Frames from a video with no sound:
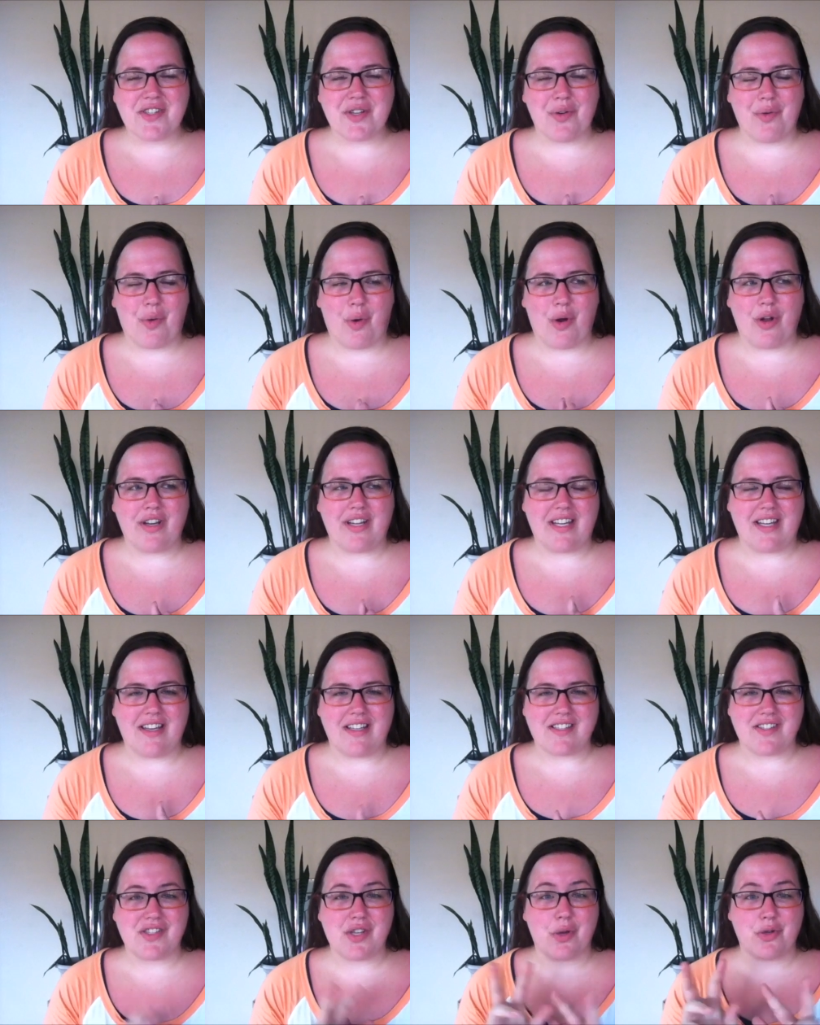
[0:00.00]
sorority,
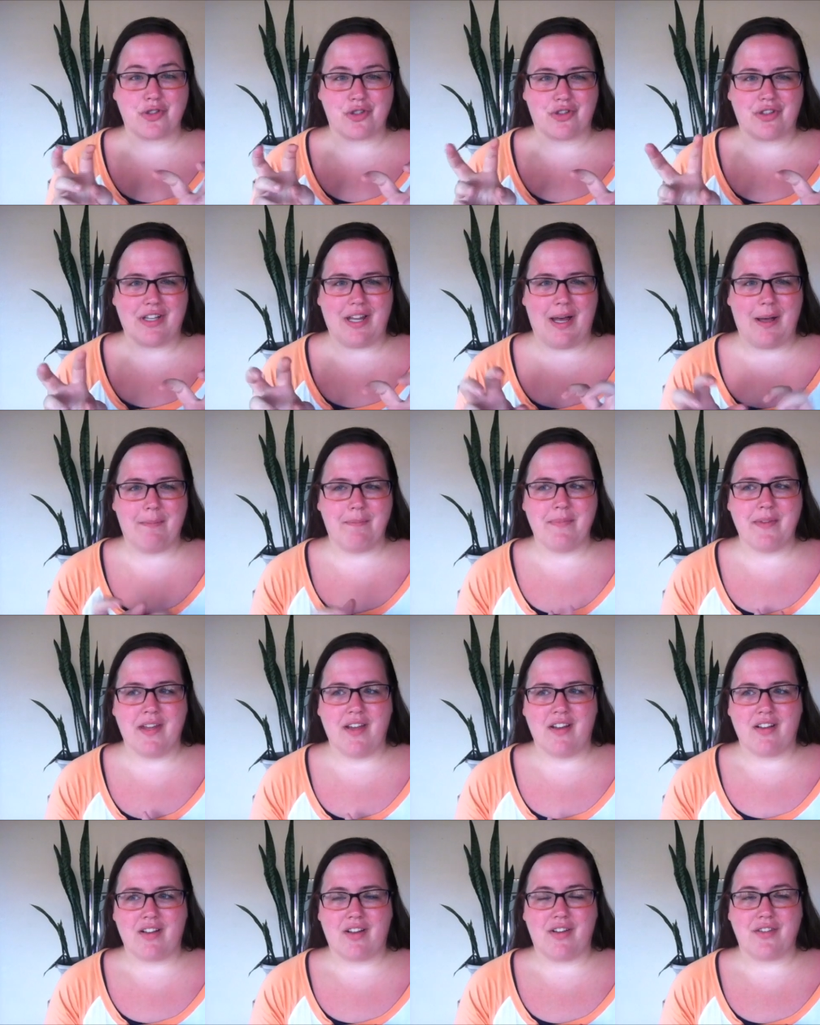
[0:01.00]
a social club,
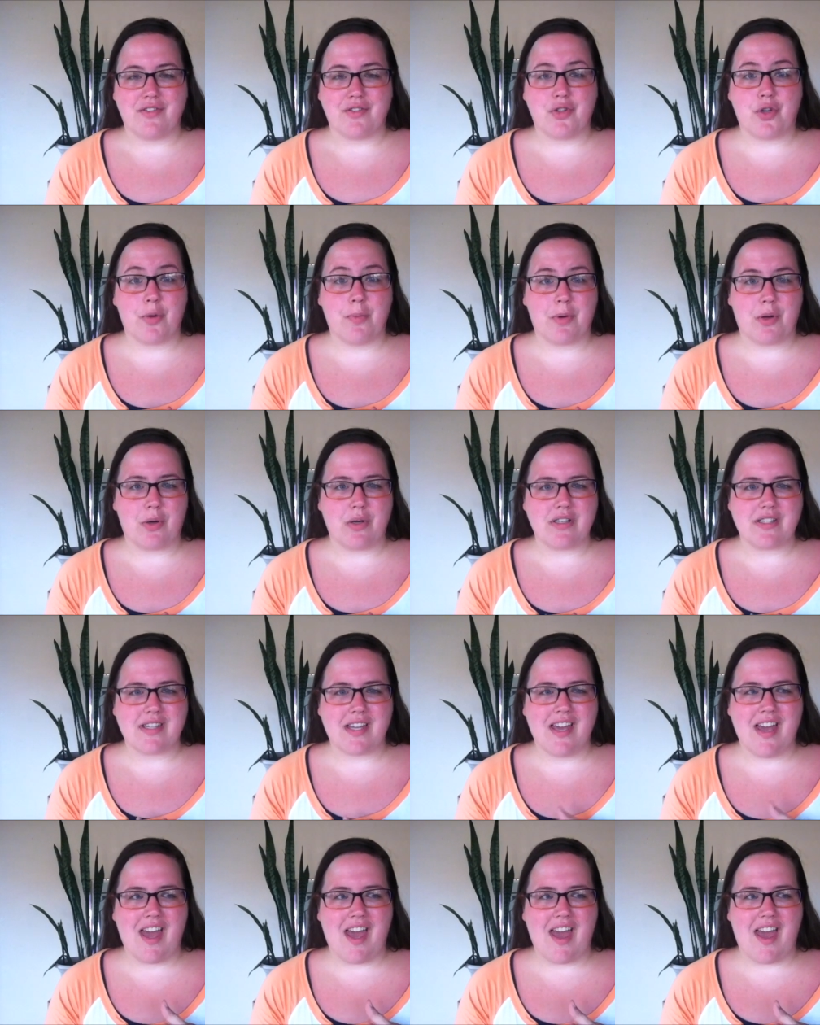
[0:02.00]
called the Troubadours.